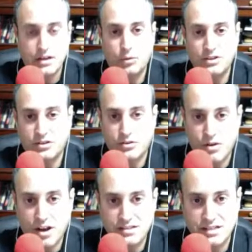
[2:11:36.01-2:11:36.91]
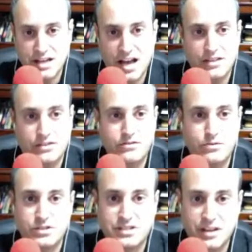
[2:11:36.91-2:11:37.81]
went to the cross to die through
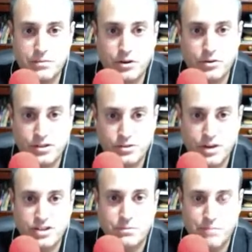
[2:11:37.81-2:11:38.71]
his death, burial, and resurrection,